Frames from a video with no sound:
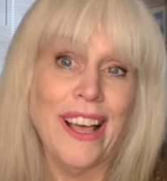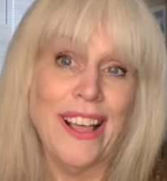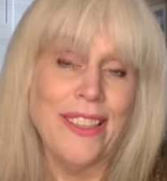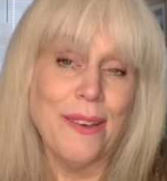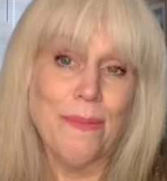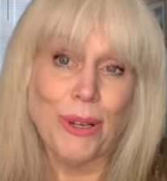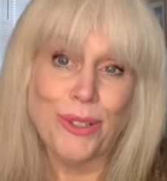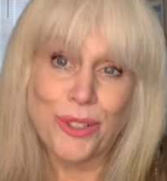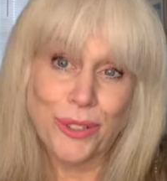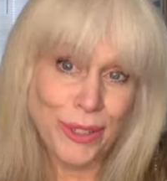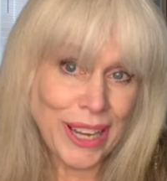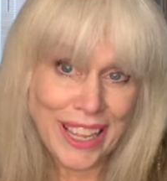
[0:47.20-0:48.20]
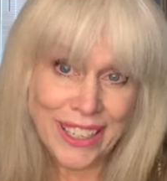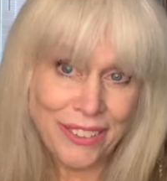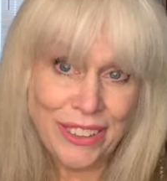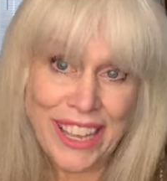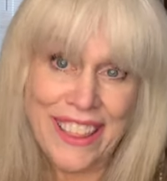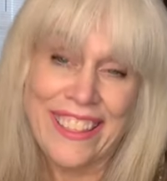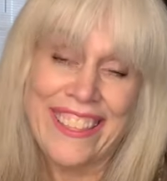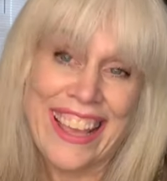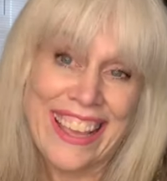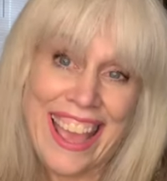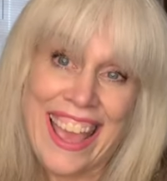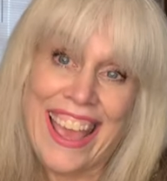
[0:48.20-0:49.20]
the most creatively that they
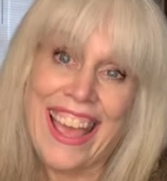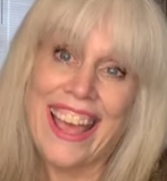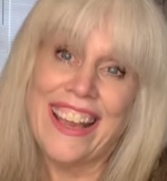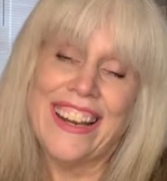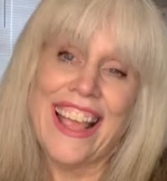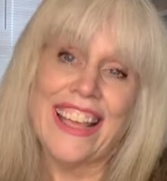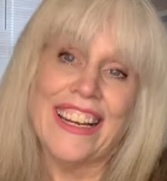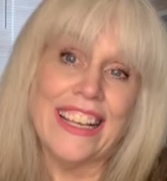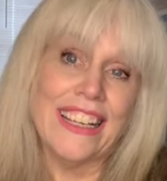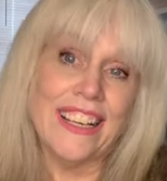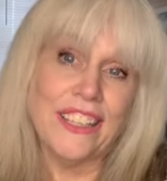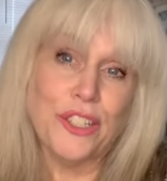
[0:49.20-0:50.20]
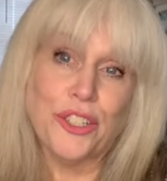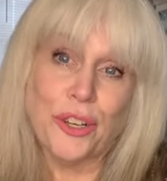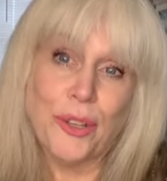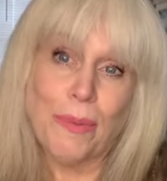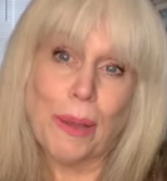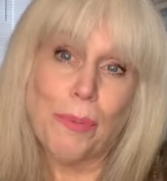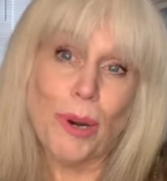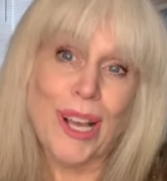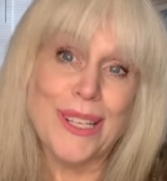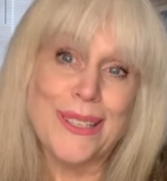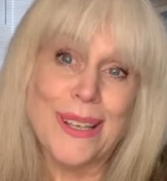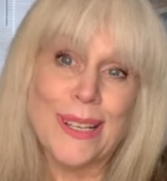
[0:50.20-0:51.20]
can, and I kind of show you my
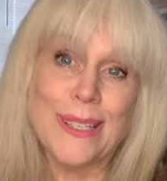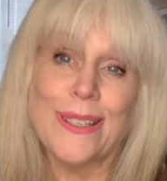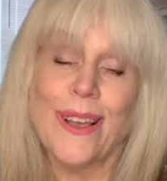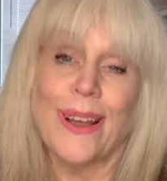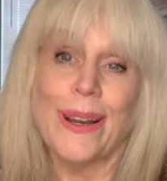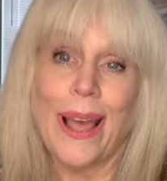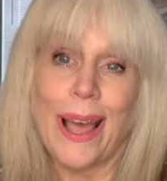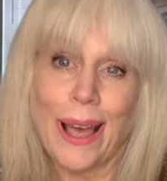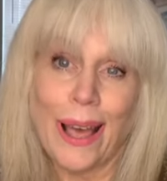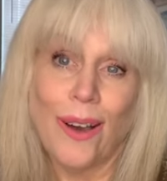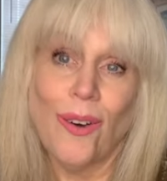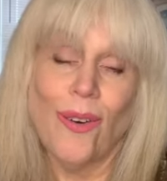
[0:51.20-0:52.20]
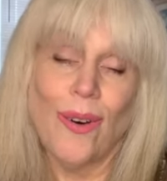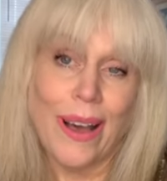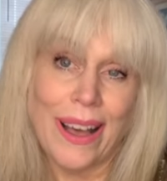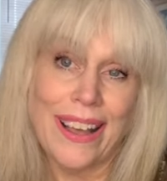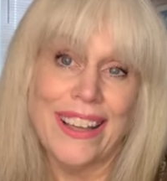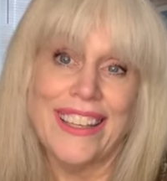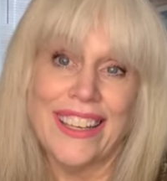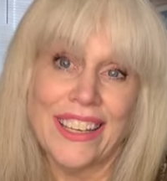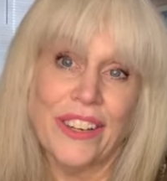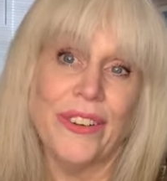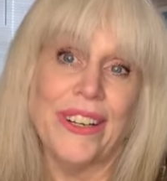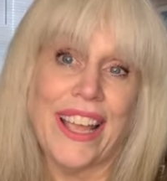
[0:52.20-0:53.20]
process on how I get
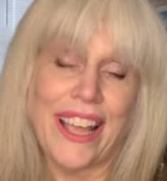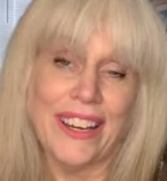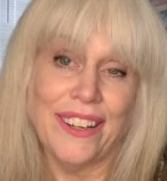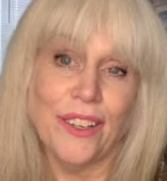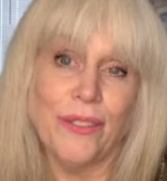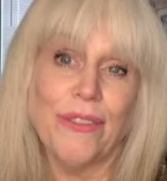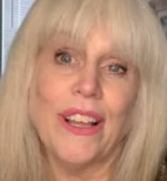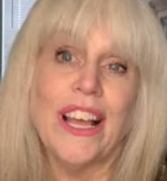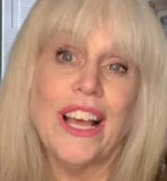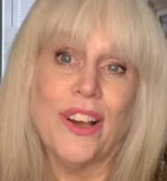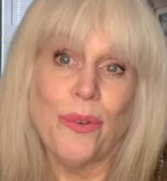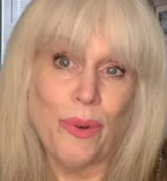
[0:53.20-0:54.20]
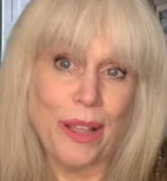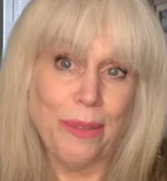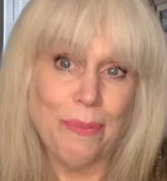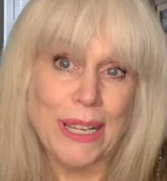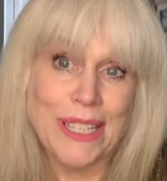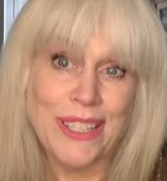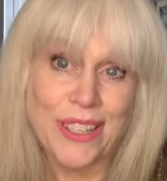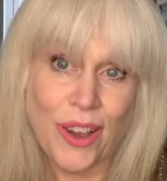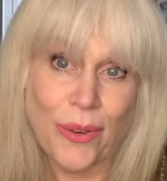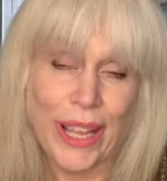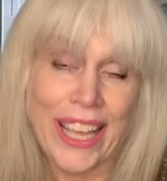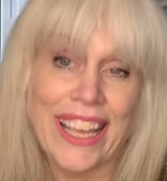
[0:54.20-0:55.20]
creative with my
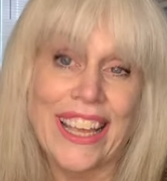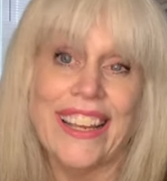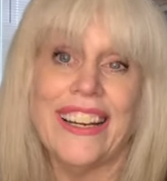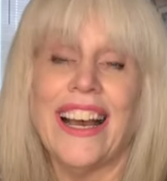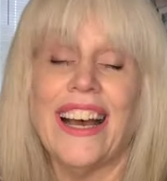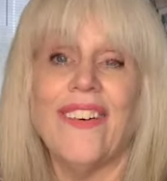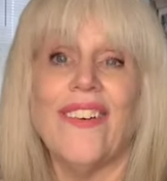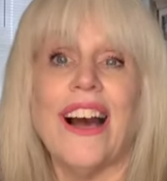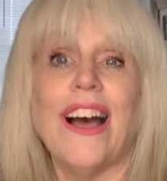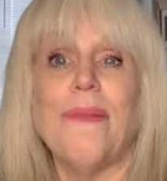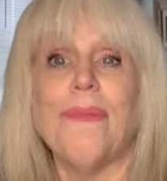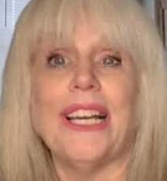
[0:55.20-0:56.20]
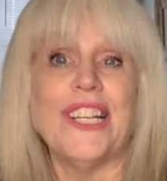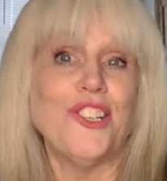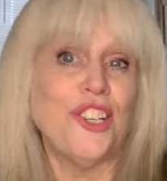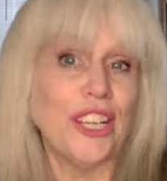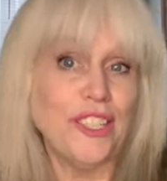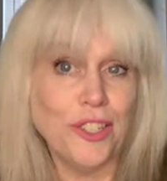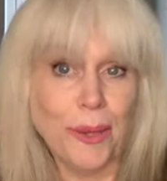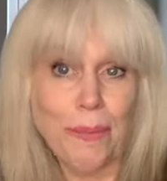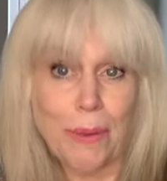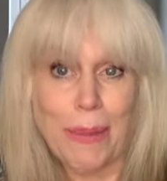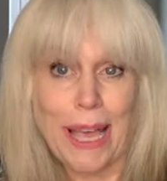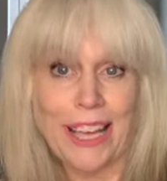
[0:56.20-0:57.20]
sewing and how I might change up a
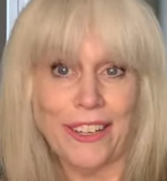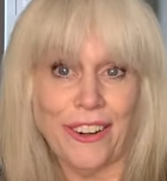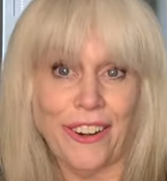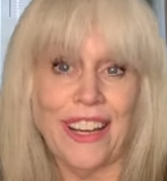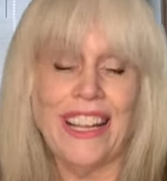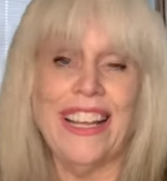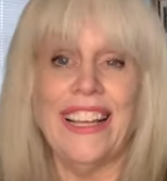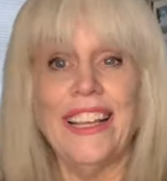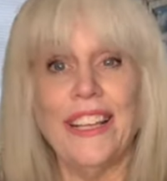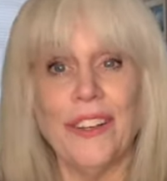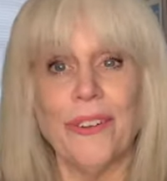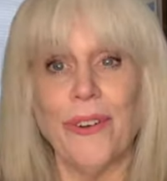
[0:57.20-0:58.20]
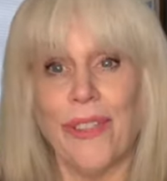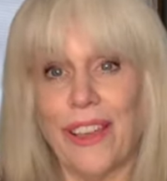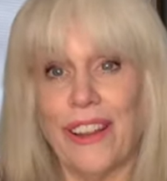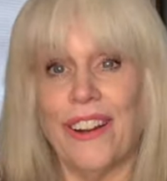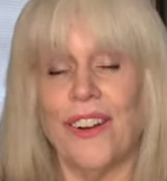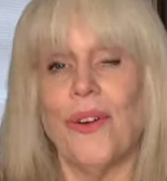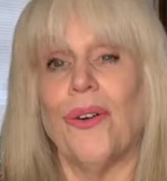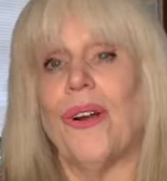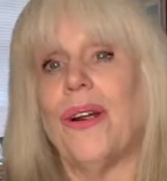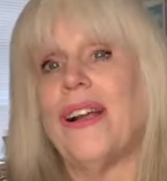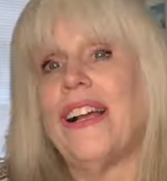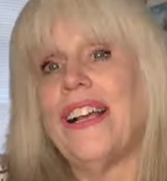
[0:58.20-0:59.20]
pattern here or there,
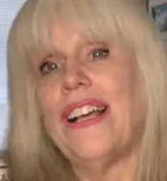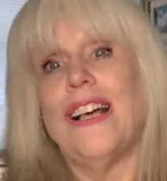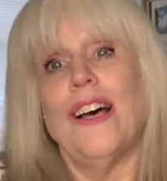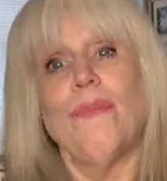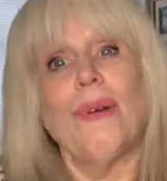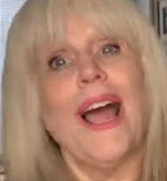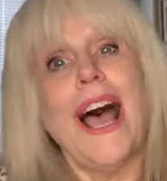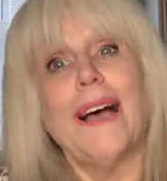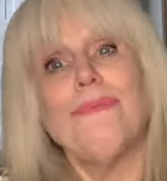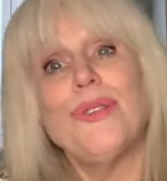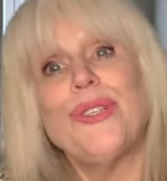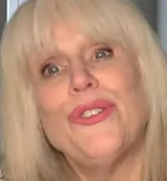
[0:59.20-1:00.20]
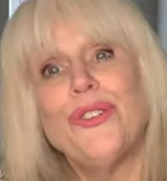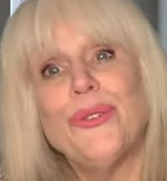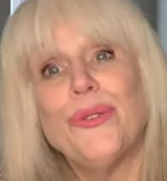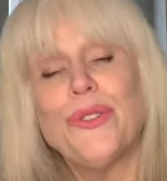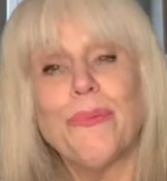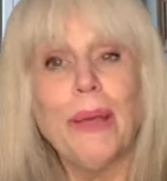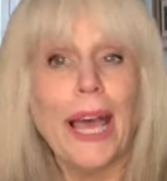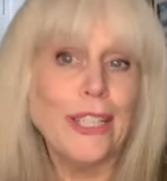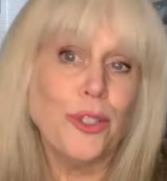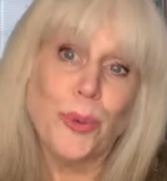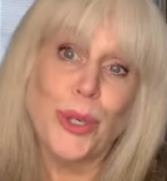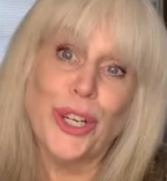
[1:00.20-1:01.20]
or perhaps to do some
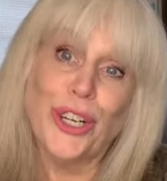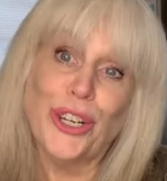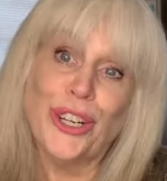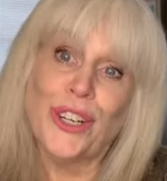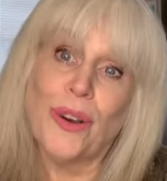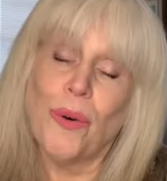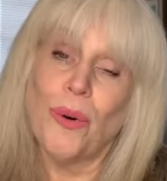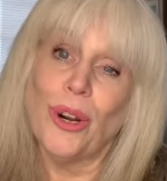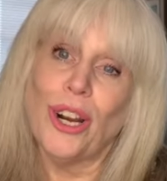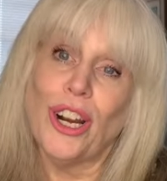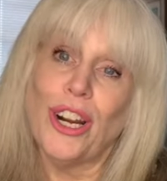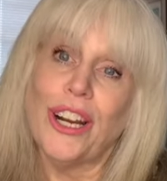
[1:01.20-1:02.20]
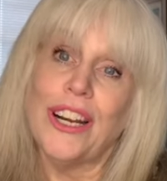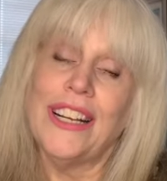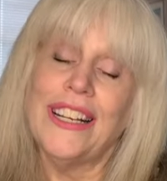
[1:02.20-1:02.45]
patchwork or